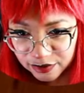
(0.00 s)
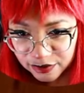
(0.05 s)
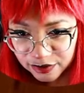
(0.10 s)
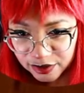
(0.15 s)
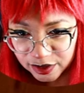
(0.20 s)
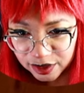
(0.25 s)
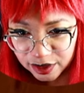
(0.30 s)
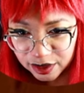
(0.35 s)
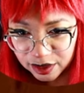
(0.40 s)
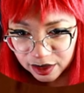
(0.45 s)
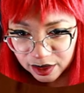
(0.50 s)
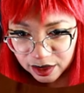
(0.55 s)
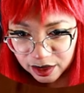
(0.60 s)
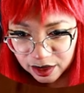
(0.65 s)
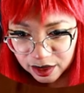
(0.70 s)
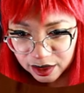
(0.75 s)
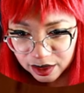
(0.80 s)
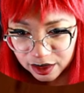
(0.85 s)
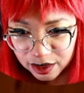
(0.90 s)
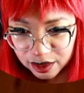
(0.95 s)
Phil.
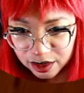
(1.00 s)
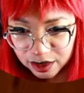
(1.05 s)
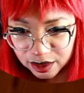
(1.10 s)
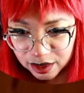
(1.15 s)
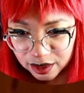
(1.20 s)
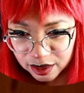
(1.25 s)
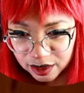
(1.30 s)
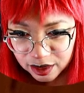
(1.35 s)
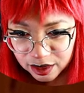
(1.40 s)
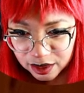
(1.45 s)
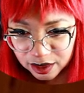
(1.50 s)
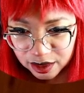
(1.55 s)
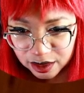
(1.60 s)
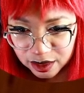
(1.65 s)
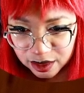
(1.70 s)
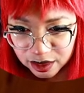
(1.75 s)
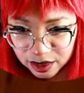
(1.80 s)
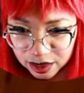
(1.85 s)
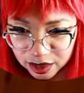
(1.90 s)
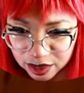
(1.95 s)

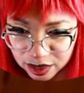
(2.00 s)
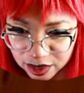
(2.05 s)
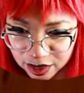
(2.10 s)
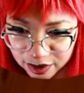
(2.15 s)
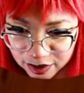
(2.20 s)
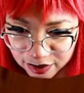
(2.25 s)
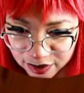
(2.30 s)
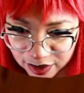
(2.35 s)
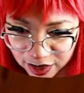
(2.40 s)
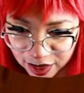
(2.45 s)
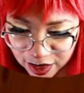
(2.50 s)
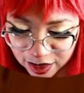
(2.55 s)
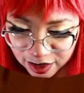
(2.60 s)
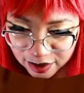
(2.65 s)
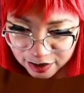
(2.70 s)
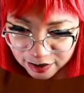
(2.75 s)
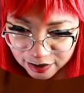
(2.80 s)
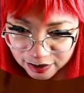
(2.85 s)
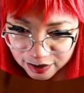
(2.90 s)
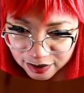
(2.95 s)
Just
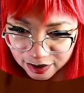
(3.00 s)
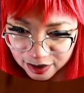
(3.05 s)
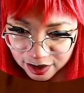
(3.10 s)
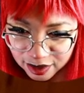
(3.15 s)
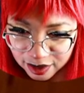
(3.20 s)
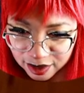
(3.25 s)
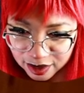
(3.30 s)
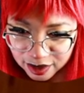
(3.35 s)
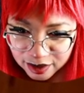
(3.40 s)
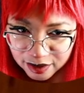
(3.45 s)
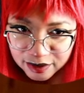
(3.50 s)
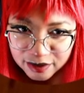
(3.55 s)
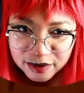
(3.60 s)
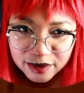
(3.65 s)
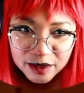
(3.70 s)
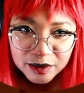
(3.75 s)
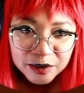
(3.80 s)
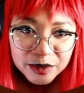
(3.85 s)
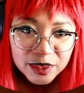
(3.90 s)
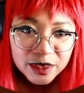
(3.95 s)
as
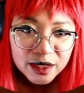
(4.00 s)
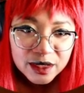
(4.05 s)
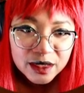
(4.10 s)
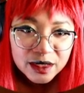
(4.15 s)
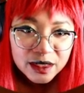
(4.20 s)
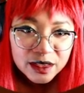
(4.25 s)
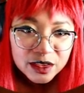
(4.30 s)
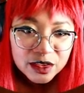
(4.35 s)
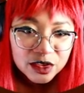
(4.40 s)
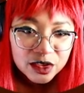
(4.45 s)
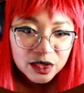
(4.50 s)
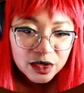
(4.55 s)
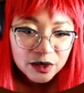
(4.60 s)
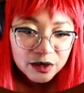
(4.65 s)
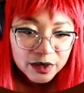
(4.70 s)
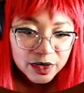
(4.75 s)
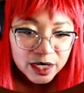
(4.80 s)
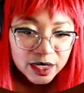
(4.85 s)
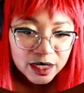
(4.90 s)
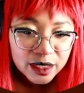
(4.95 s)
something.
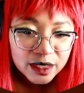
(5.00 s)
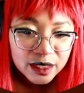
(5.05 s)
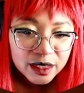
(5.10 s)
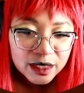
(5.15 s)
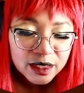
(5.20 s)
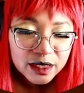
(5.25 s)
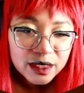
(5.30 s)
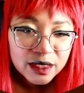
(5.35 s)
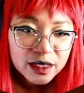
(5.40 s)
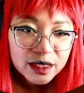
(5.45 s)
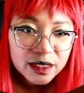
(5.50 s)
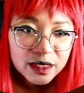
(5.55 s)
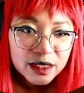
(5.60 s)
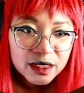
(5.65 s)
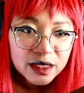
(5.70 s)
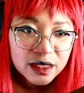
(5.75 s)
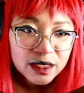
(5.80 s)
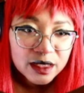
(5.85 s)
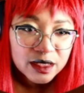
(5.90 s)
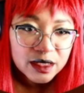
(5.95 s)
Joey.
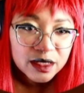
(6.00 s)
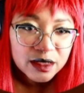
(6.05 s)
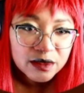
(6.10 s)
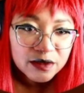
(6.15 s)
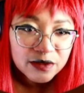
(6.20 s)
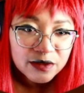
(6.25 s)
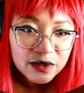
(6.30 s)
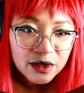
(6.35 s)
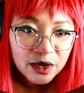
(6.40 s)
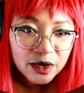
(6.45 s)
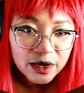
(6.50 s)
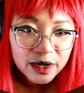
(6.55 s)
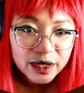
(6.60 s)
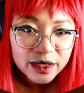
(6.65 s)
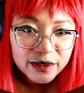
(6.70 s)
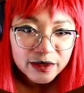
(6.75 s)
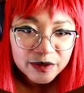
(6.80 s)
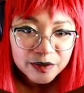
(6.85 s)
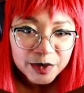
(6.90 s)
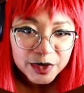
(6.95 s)
Sorry,
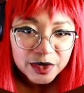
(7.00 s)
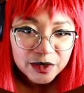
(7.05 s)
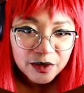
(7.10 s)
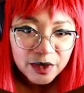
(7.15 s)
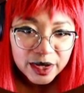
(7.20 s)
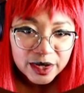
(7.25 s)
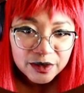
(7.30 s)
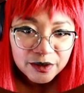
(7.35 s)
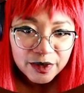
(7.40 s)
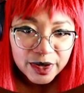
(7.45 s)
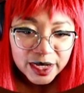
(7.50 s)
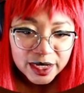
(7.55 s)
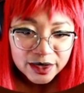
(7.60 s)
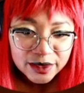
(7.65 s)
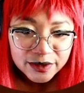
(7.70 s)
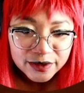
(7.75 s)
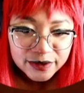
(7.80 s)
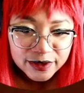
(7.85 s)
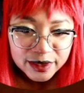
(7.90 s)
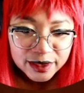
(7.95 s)
it's been quite a
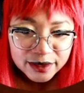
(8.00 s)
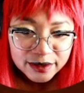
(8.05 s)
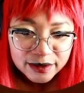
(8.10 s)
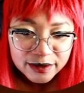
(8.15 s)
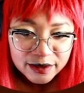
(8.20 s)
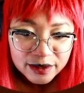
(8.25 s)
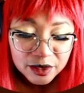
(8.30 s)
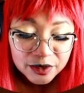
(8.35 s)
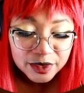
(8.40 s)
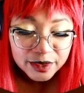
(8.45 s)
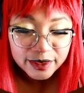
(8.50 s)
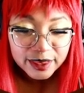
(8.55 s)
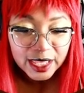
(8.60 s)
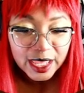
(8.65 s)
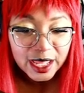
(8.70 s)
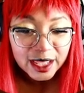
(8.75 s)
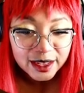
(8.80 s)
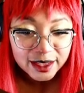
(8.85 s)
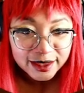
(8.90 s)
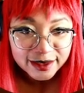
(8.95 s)
while since. Oh, this is
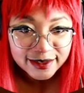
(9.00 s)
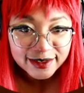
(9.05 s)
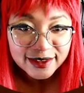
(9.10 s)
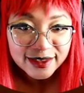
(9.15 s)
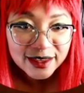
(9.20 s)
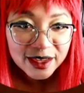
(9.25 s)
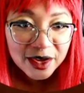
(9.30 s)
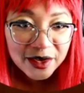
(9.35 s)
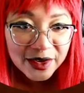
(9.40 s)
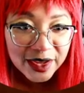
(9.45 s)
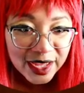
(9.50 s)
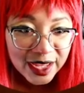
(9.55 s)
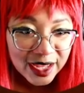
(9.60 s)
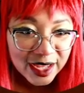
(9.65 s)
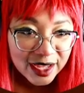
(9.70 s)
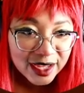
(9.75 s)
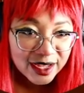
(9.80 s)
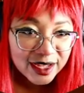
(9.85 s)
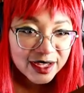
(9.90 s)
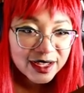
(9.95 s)
Alice.
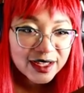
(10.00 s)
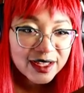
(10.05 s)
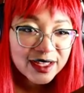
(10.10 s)
Okay.